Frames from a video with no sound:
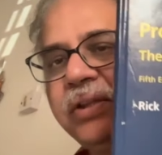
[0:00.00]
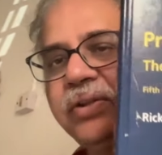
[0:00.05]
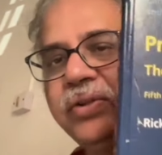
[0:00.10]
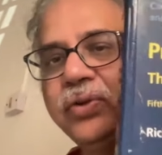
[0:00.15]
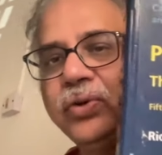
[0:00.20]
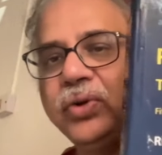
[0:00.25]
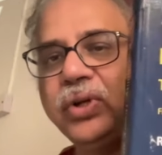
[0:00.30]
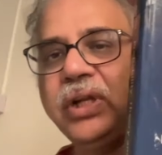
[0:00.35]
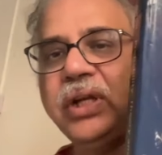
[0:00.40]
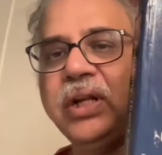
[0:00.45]

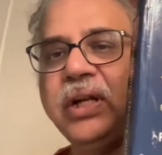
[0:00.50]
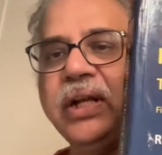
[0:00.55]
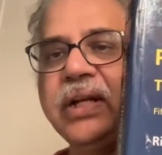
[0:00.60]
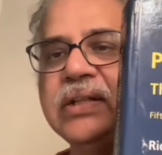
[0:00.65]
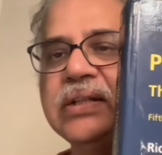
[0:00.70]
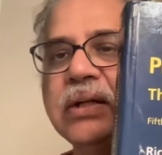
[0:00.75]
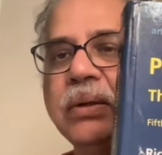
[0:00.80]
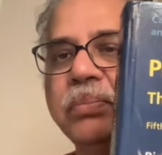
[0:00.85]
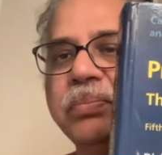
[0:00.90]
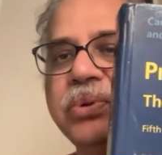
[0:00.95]
Theory and
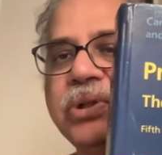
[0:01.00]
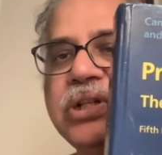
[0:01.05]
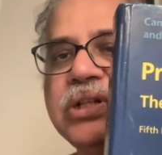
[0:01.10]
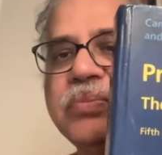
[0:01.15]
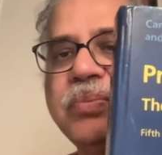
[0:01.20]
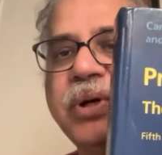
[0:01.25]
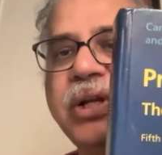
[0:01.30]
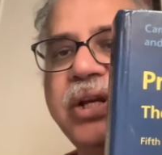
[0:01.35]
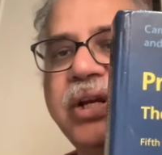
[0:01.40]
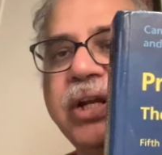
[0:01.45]
Examples
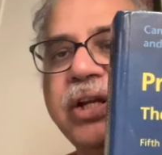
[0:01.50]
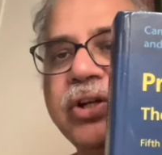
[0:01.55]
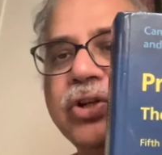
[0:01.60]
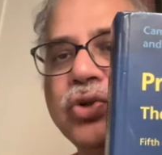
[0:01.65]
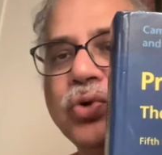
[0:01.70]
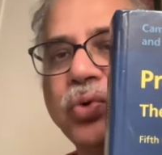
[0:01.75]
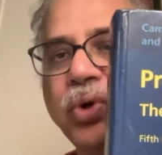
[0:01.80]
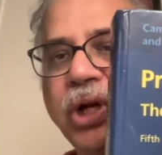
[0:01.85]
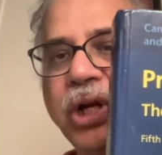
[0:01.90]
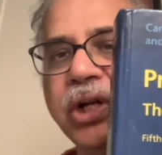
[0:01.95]
by Rick
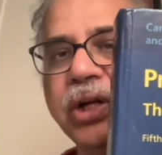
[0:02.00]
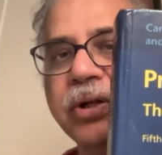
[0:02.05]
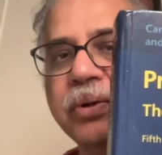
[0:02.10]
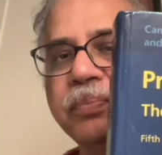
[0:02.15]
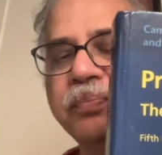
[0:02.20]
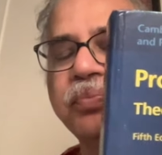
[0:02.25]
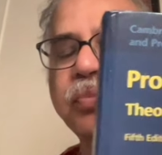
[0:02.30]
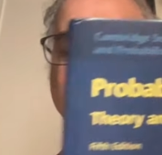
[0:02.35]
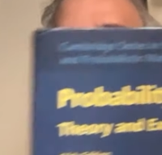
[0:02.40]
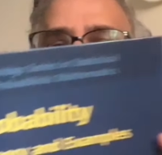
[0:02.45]
Durrett.
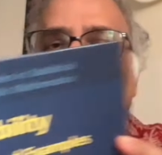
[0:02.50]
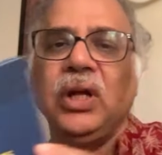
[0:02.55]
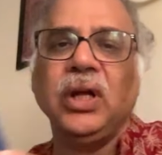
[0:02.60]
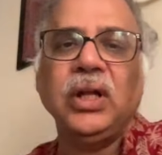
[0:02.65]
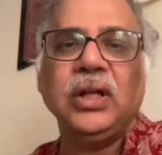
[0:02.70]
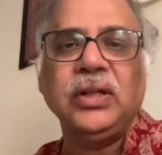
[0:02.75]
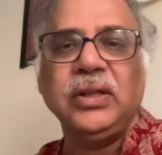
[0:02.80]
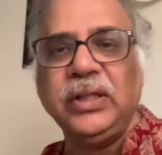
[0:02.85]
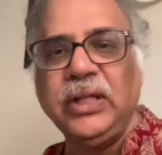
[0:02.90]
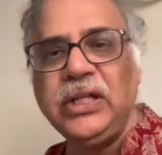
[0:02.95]

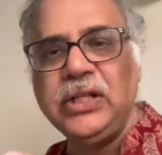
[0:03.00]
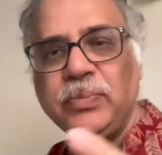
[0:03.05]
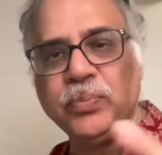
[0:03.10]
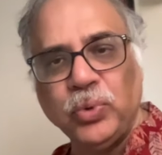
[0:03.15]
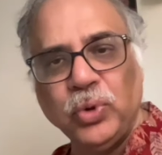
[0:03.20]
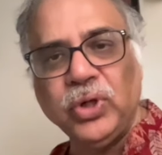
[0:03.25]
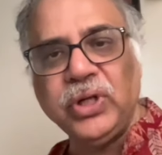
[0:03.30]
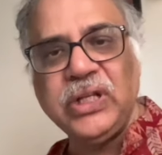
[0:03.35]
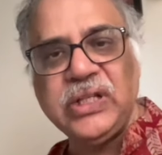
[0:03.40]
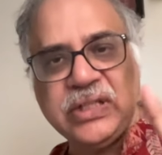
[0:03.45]
This
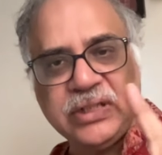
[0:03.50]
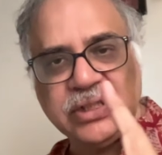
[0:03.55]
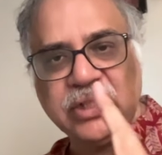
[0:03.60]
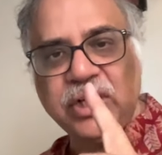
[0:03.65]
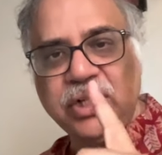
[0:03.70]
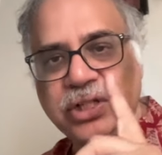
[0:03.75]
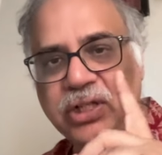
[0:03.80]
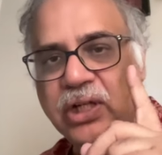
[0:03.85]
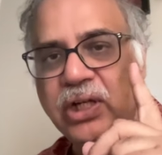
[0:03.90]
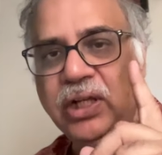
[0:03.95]
book is
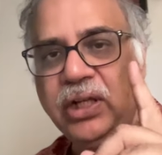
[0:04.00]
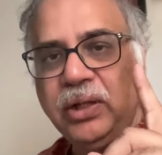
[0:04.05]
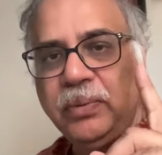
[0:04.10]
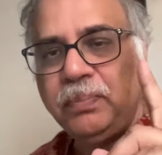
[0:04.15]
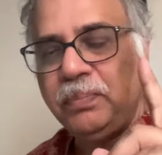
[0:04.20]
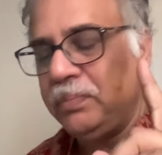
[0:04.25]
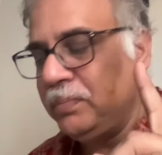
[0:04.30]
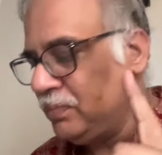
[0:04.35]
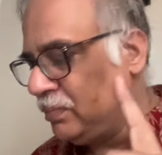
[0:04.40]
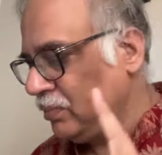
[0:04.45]
essentially
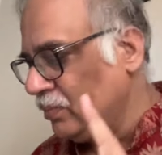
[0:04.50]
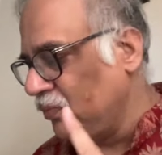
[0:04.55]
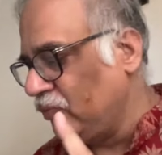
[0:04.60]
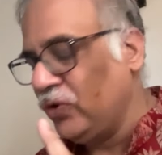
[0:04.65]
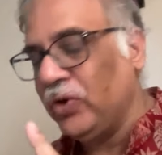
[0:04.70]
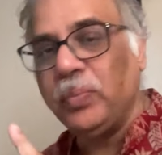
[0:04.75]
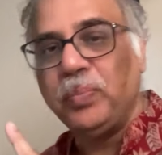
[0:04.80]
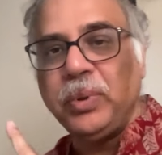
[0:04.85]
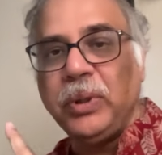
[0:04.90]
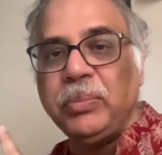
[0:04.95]

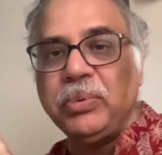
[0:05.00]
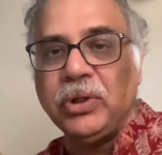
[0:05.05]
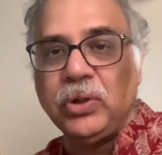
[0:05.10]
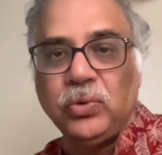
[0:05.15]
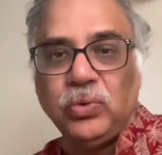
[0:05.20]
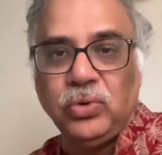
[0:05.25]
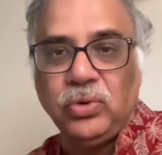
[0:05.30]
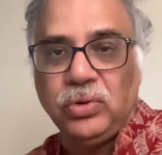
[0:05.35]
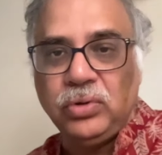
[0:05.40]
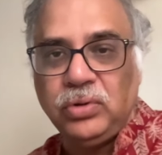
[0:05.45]
for people
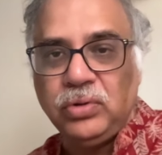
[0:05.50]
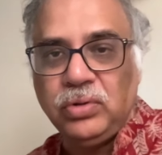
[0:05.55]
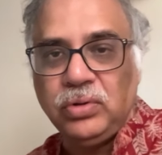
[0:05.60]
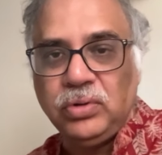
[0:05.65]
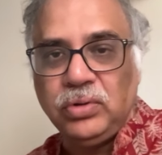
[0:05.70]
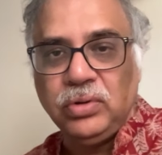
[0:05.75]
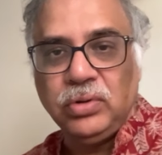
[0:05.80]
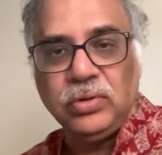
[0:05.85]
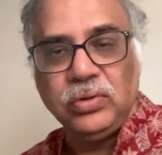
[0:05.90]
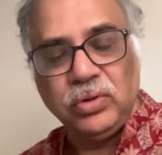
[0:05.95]
who
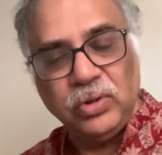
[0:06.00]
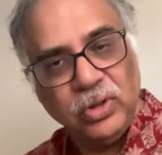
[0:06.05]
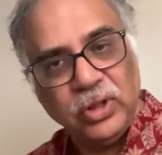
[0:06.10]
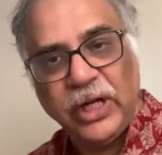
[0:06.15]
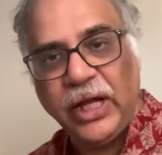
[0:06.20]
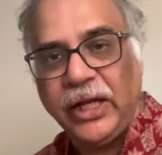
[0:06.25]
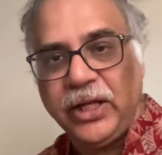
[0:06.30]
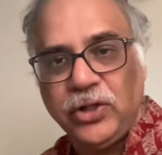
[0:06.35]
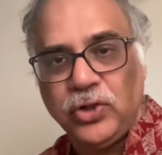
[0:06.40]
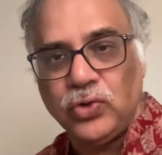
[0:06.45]

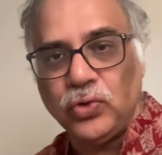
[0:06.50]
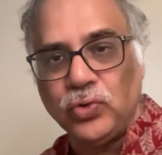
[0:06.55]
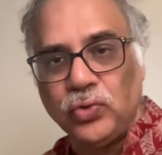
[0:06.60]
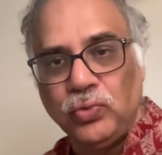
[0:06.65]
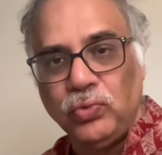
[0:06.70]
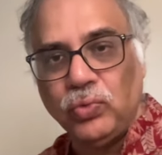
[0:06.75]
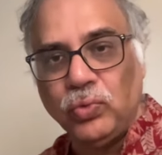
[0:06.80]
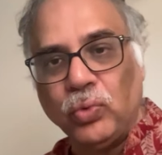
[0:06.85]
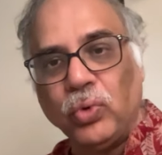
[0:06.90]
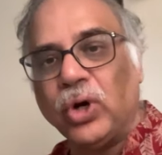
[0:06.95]
like to
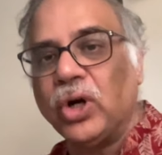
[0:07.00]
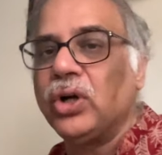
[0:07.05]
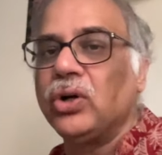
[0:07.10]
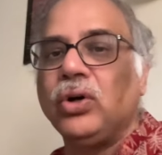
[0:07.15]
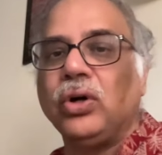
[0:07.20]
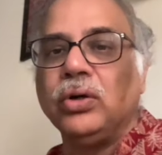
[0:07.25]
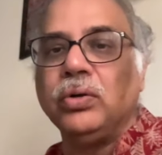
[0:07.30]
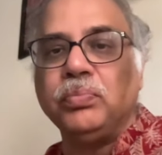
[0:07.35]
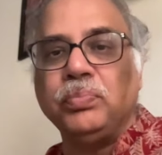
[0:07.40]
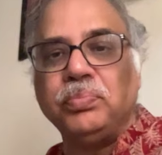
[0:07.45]
work
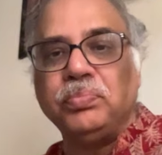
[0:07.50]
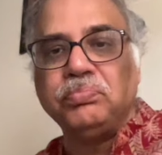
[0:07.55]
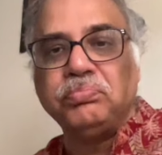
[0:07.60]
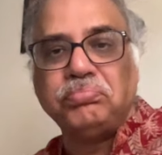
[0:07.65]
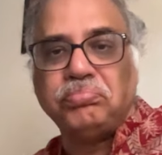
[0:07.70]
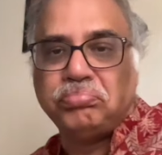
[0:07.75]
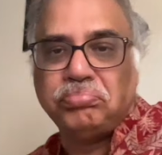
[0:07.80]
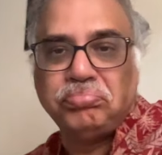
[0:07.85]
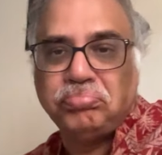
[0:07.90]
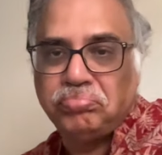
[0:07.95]
on
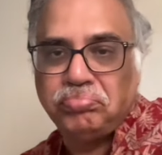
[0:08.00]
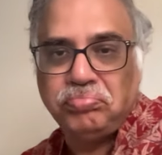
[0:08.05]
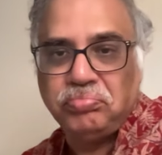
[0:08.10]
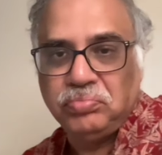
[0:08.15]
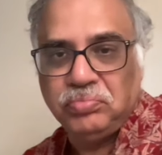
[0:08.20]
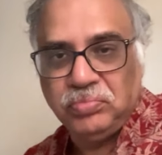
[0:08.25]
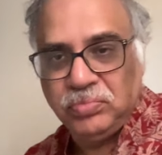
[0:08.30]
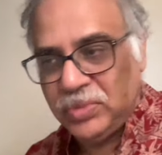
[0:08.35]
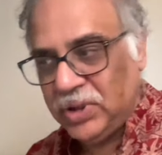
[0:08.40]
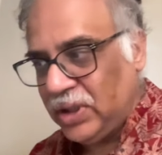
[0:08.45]

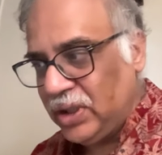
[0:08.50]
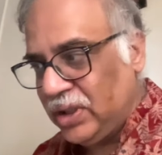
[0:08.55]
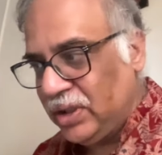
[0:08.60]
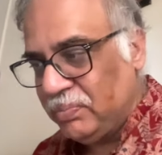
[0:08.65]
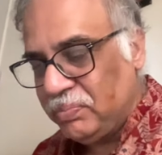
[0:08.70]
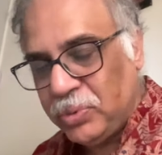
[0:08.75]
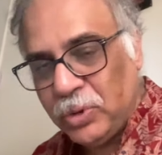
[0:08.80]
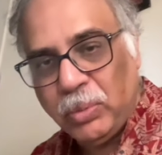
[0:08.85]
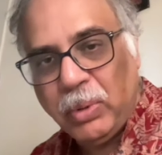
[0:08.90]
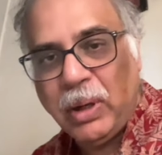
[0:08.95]

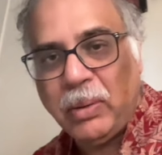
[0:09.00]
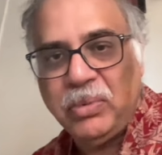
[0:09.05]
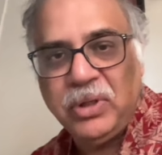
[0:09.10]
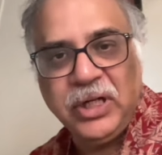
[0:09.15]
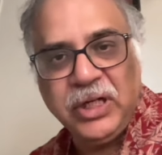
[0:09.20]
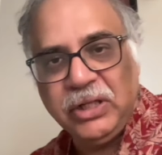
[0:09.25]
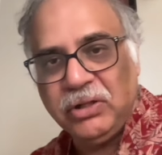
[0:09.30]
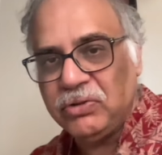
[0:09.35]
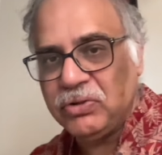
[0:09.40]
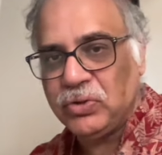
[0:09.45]

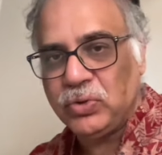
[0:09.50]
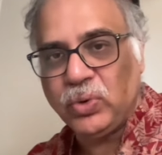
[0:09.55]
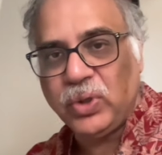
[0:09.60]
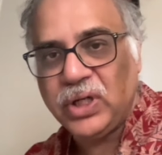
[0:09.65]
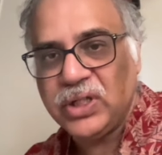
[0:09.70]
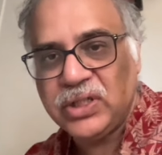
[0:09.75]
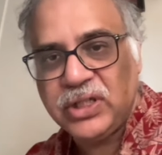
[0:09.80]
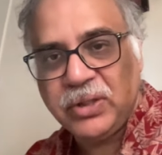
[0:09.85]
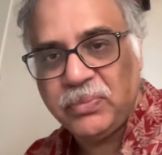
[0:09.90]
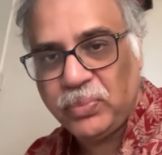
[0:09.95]
probability or
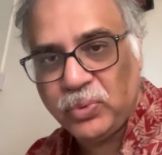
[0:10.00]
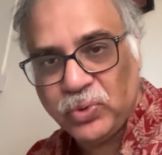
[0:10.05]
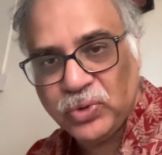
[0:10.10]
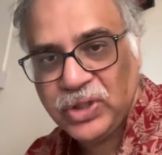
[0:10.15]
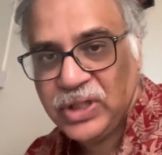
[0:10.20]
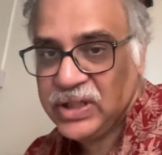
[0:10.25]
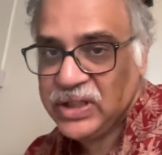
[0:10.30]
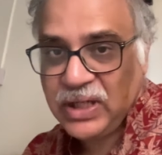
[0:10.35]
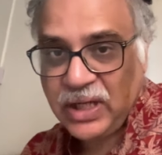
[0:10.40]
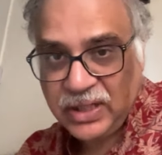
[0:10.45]
stochastic
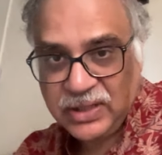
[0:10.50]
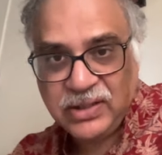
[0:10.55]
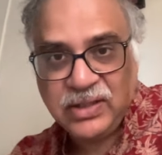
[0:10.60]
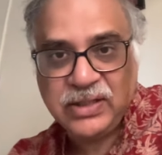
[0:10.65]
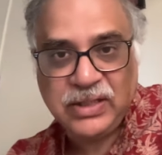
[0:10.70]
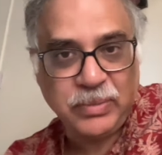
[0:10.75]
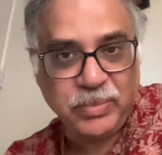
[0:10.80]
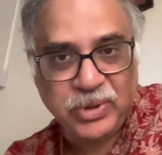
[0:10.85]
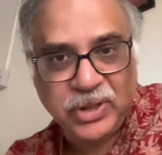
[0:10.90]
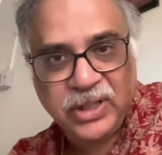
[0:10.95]
process as a
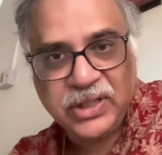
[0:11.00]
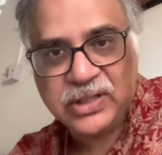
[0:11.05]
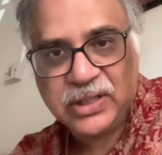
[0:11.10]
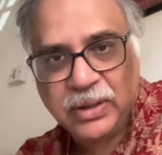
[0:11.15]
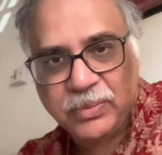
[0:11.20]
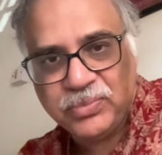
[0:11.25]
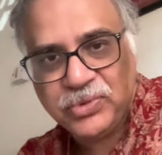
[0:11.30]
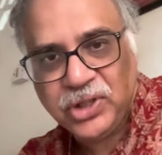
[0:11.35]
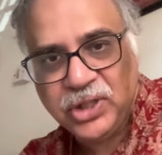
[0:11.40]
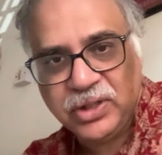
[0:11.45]
separate
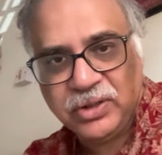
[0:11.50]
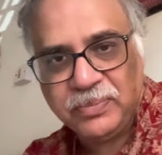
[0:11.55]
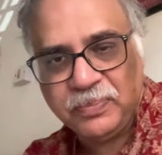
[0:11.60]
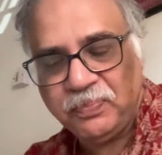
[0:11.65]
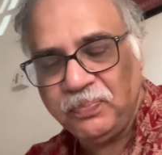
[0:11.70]
subject,